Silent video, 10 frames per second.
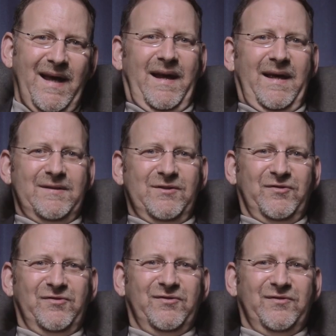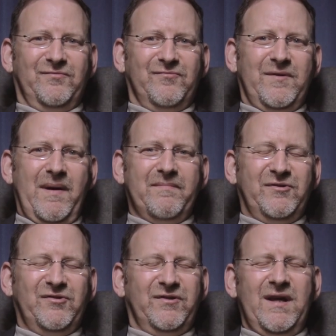And I just remember
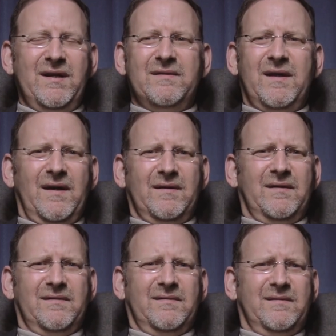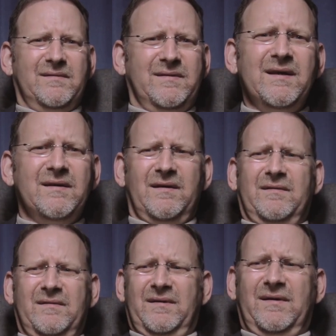standing there thinking,
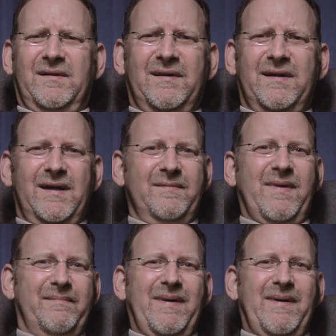in my